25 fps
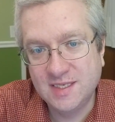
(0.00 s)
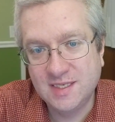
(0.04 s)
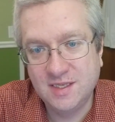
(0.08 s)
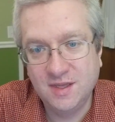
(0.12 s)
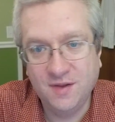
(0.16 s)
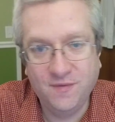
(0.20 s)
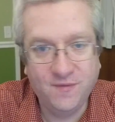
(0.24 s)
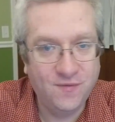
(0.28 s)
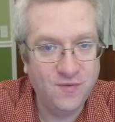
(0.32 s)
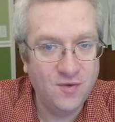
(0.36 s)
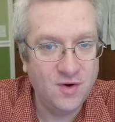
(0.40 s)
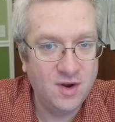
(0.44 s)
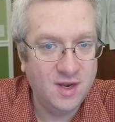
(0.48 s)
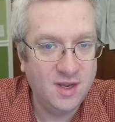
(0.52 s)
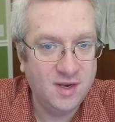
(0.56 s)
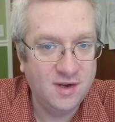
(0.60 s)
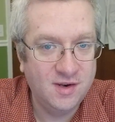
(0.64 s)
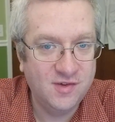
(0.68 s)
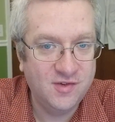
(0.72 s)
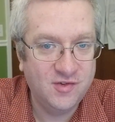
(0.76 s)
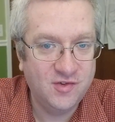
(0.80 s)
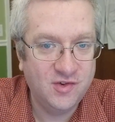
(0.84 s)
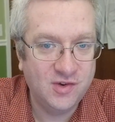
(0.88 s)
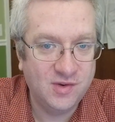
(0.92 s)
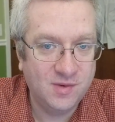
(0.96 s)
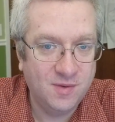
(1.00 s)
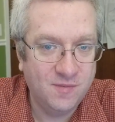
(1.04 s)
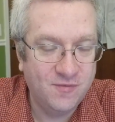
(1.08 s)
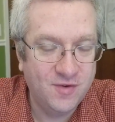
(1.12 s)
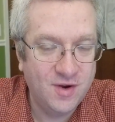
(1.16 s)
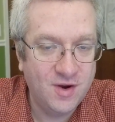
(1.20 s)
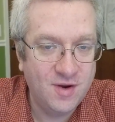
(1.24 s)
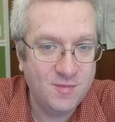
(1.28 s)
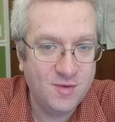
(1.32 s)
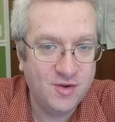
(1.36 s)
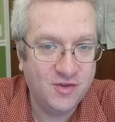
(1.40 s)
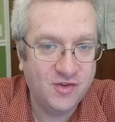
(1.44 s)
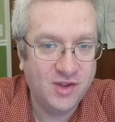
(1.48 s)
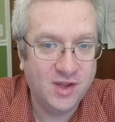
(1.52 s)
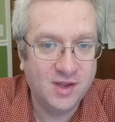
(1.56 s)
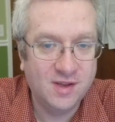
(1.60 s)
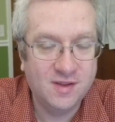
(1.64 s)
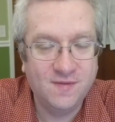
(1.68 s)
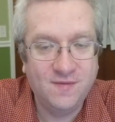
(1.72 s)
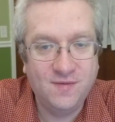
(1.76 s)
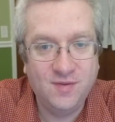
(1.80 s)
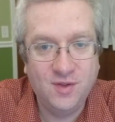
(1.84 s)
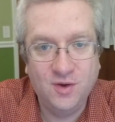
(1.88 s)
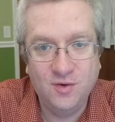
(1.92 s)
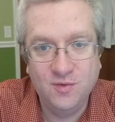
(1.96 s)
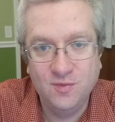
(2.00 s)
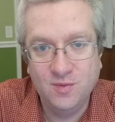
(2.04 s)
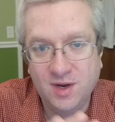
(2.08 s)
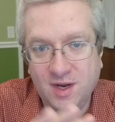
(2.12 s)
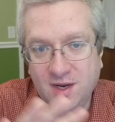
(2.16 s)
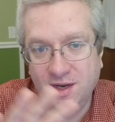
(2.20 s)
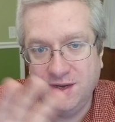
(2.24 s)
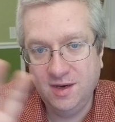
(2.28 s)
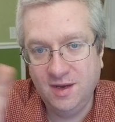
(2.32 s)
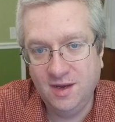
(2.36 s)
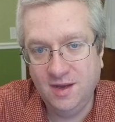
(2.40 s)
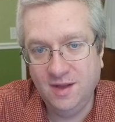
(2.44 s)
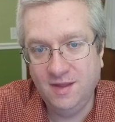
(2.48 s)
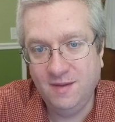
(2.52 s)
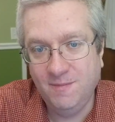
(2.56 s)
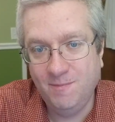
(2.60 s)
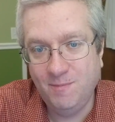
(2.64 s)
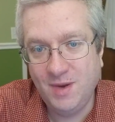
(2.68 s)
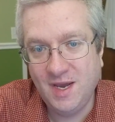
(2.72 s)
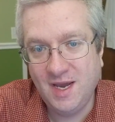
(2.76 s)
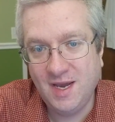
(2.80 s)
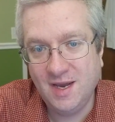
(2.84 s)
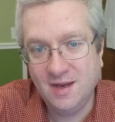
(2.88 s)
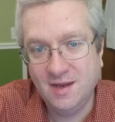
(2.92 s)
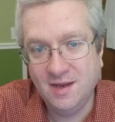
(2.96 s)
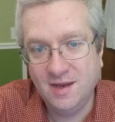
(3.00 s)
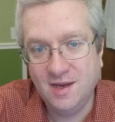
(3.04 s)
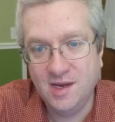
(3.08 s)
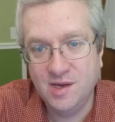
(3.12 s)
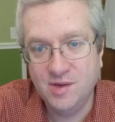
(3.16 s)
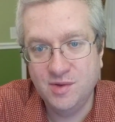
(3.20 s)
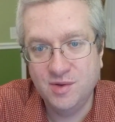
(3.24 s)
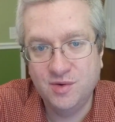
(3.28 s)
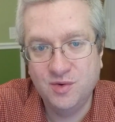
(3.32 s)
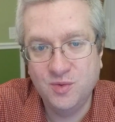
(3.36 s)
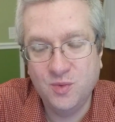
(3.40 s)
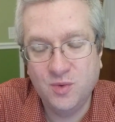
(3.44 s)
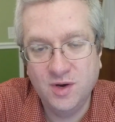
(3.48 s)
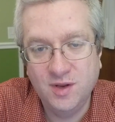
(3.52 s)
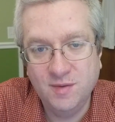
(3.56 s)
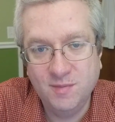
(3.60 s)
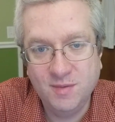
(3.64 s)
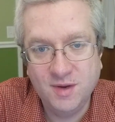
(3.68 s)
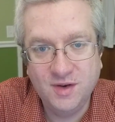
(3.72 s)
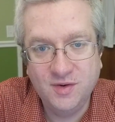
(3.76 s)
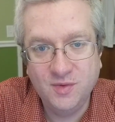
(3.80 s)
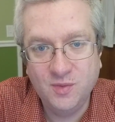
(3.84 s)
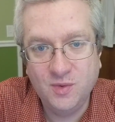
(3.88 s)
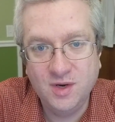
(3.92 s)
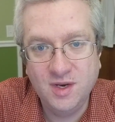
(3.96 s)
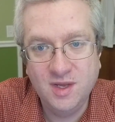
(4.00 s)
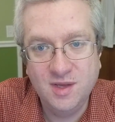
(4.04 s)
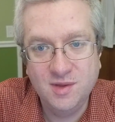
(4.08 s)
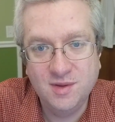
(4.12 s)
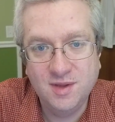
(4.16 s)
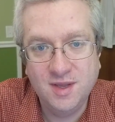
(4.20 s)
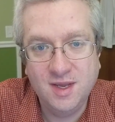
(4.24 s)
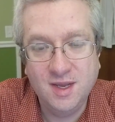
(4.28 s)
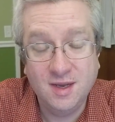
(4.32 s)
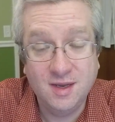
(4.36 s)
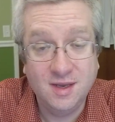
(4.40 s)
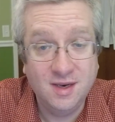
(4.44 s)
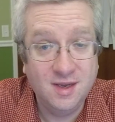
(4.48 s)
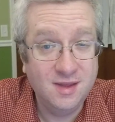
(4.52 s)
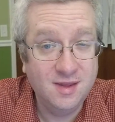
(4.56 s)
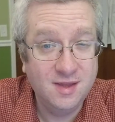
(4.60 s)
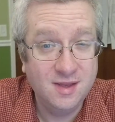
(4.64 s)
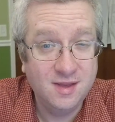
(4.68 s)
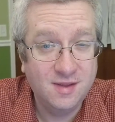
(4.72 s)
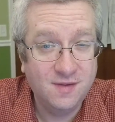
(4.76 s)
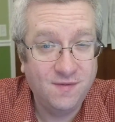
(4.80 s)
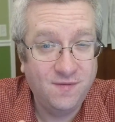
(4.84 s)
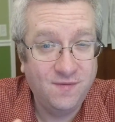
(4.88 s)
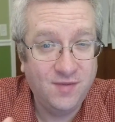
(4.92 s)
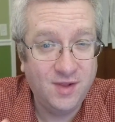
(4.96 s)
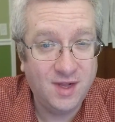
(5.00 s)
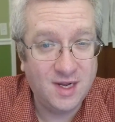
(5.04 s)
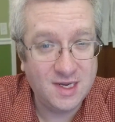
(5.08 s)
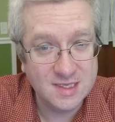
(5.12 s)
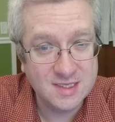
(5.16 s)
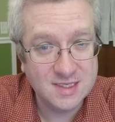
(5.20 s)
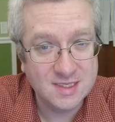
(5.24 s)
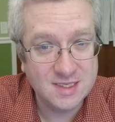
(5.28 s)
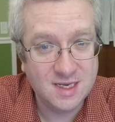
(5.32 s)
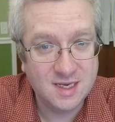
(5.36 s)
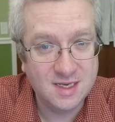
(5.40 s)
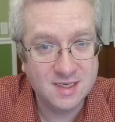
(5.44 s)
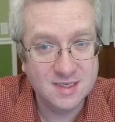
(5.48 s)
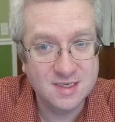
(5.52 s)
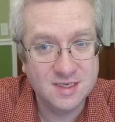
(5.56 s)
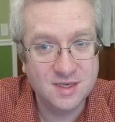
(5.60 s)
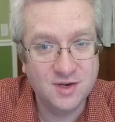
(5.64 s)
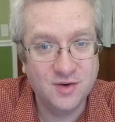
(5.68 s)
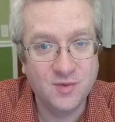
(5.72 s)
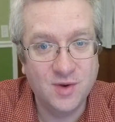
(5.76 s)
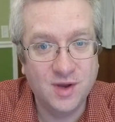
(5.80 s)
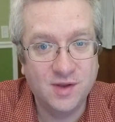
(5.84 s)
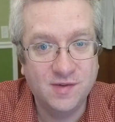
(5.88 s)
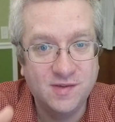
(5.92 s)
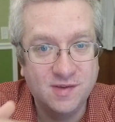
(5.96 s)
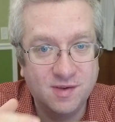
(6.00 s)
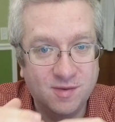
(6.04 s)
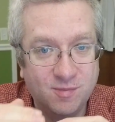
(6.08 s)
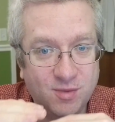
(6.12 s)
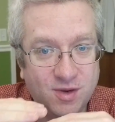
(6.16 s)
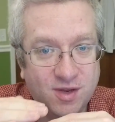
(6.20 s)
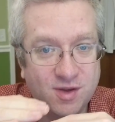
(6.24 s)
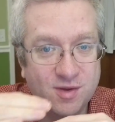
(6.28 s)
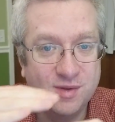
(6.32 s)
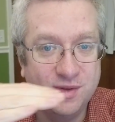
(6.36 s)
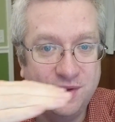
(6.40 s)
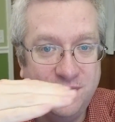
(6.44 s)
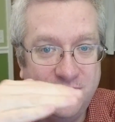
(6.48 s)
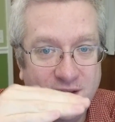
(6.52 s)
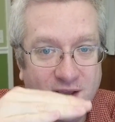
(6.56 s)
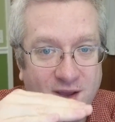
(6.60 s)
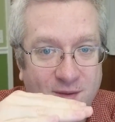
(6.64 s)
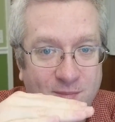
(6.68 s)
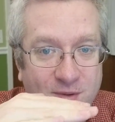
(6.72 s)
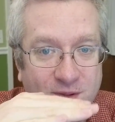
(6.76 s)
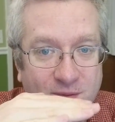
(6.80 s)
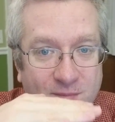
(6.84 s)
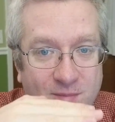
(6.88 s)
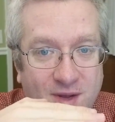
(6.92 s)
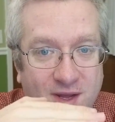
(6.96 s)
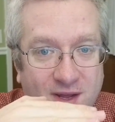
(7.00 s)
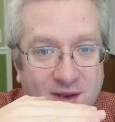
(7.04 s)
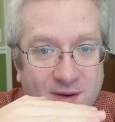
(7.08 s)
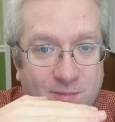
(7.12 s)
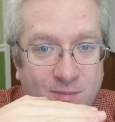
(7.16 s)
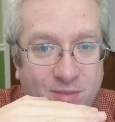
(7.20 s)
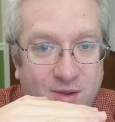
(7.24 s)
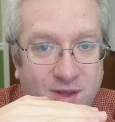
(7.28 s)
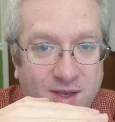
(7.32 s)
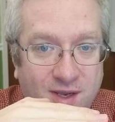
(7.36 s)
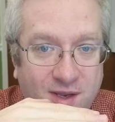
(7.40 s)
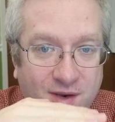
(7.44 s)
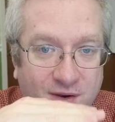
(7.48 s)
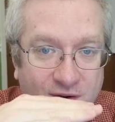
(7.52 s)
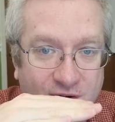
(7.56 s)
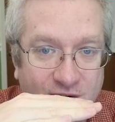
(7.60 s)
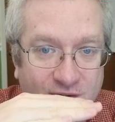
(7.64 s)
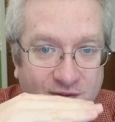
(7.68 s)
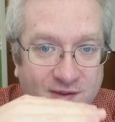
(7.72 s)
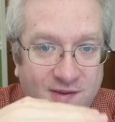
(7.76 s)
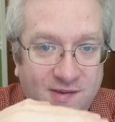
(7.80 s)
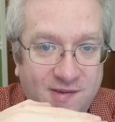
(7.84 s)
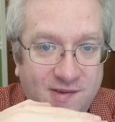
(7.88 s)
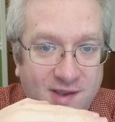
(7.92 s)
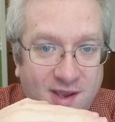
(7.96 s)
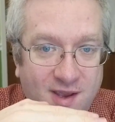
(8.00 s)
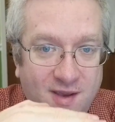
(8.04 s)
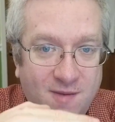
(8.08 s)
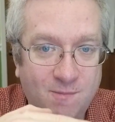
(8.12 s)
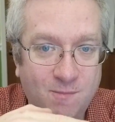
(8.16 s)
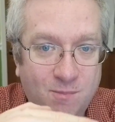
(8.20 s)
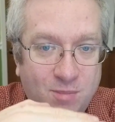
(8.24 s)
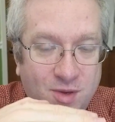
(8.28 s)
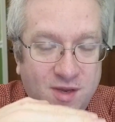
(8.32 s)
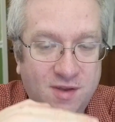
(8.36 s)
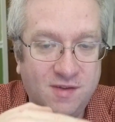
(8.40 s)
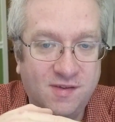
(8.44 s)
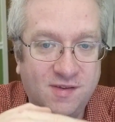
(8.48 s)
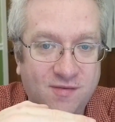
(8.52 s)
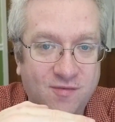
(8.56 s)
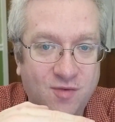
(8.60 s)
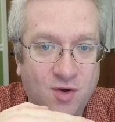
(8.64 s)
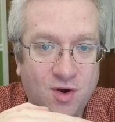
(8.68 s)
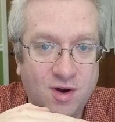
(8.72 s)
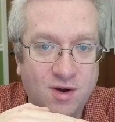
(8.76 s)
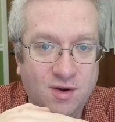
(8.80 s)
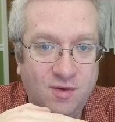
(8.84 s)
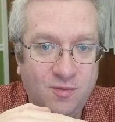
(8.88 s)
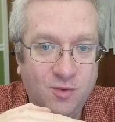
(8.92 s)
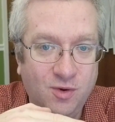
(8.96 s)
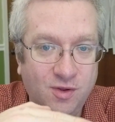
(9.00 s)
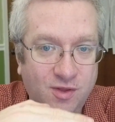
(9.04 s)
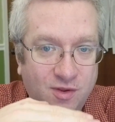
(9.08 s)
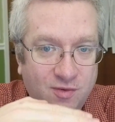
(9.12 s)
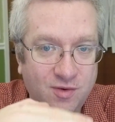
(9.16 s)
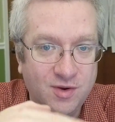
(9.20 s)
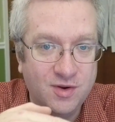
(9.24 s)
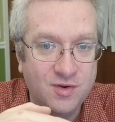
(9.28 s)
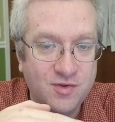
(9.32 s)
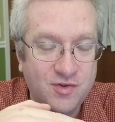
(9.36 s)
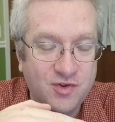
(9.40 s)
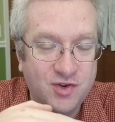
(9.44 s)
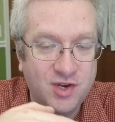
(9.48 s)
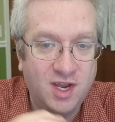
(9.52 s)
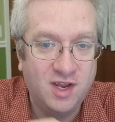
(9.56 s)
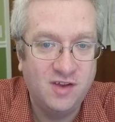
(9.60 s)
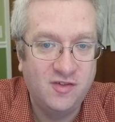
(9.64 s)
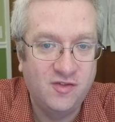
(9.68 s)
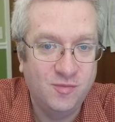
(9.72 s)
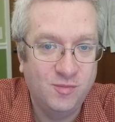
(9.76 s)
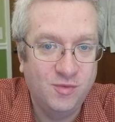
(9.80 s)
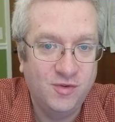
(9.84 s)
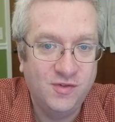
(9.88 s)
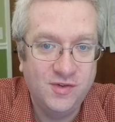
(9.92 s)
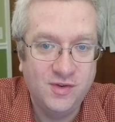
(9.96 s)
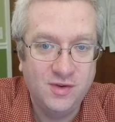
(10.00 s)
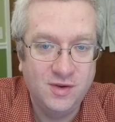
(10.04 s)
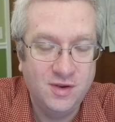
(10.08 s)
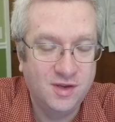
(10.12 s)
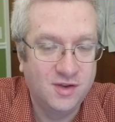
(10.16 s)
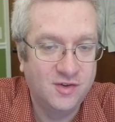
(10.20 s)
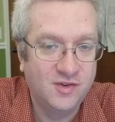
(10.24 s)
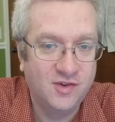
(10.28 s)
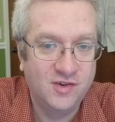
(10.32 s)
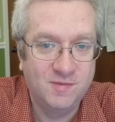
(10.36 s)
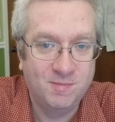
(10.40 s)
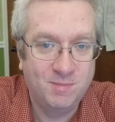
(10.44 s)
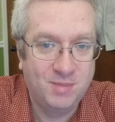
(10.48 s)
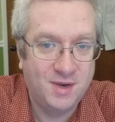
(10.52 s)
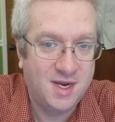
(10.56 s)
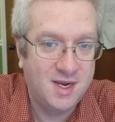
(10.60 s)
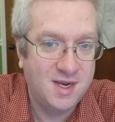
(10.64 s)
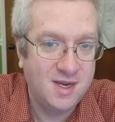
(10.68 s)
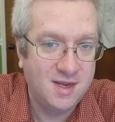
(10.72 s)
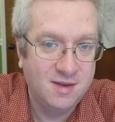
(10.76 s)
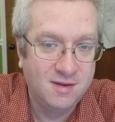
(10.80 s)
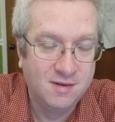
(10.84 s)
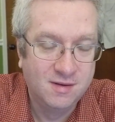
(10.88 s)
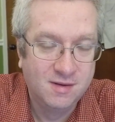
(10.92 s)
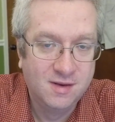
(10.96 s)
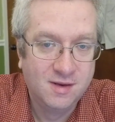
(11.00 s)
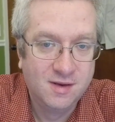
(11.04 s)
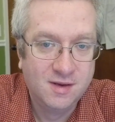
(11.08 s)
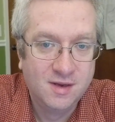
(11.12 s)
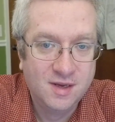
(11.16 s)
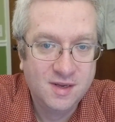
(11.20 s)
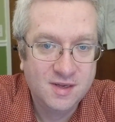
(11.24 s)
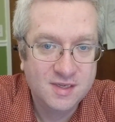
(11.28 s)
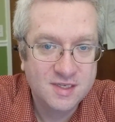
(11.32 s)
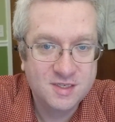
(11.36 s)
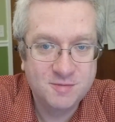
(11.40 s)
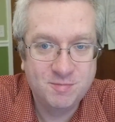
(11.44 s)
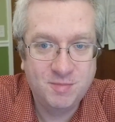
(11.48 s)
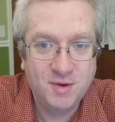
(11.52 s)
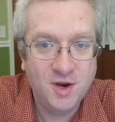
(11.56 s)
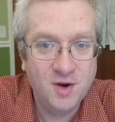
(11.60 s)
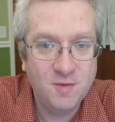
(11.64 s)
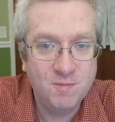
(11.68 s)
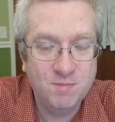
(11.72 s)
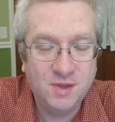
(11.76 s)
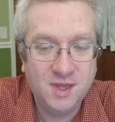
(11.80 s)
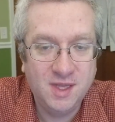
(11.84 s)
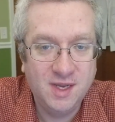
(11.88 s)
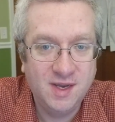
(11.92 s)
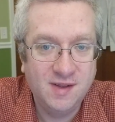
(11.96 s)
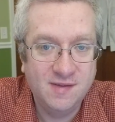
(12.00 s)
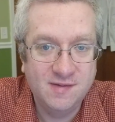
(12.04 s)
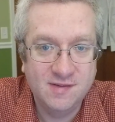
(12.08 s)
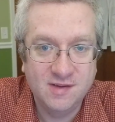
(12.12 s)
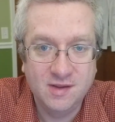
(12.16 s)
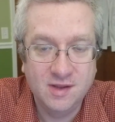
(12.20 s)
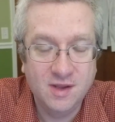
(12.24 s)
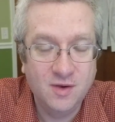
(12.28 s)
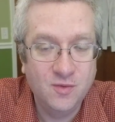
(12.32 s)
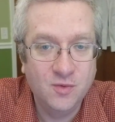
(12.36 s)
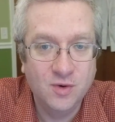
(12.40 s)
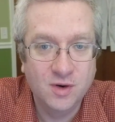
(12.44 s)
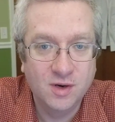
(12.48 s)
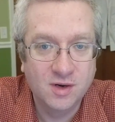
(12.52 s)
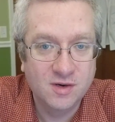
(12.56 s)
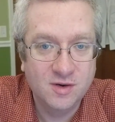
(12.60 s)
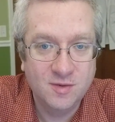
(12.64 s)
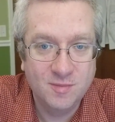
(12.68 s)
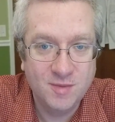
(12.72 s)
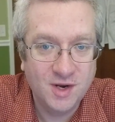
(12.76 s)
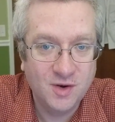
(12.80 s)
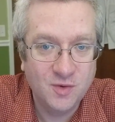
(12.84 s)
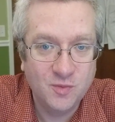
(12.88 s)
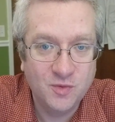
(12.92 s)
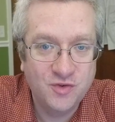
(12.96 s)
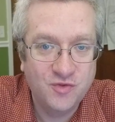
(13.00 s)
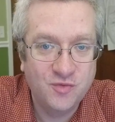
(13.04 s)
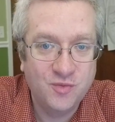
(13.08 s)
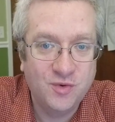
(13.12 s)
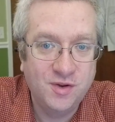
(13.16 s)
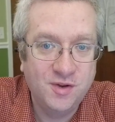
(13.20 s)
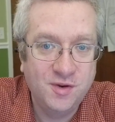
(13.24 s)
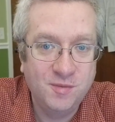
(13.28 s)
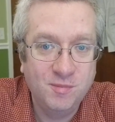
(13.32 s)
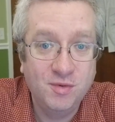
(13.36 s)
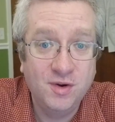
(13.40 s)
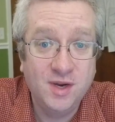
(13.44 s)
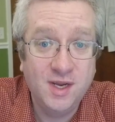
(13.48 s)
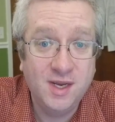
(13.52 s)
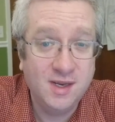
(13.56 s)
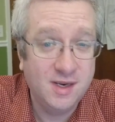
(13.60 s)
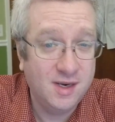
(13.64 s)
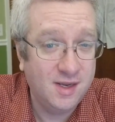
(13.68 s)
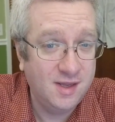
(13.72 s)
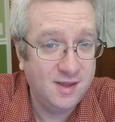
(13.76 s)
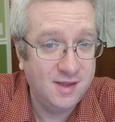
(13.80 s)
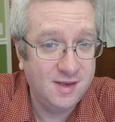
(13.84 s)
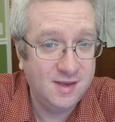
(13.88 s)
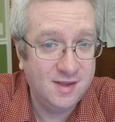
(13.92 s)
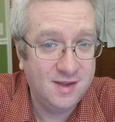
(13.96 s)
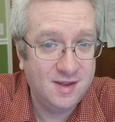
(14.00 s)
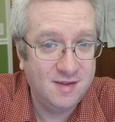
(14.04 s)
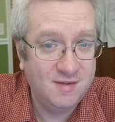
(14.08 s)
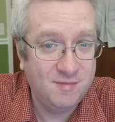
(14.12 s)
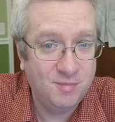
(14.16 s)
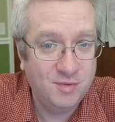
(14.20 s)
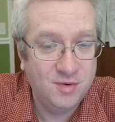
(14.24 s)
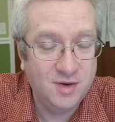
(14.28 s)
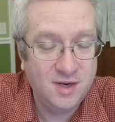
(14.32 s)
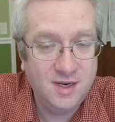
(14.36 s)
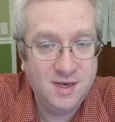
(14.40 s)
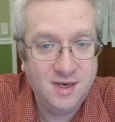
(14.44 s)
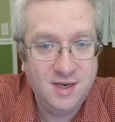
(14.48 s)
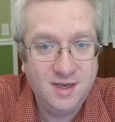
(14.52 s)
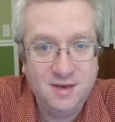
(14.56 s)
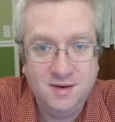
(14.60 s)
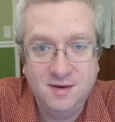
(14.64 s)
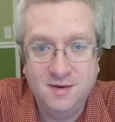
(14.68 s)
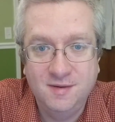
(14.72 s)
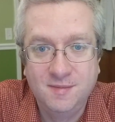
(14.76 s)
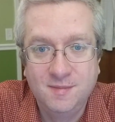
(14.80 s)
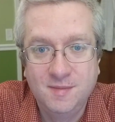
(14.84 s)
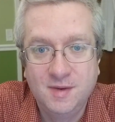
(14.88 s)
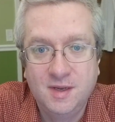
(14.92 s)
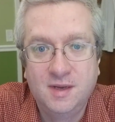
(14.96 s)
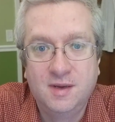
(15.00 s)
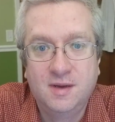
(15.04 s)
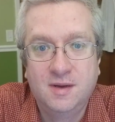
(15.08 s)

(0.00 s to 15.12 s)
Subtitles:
The front end is very much like the Flow Ride, and the back has a 20 by 20 stack. And I think the Floss Style is interesting because the top and the bottom plate are the same piece of hardware. They're interchangeable. So you can just buy spare plates and they work no matter which one you break, and I think that's pretty neat.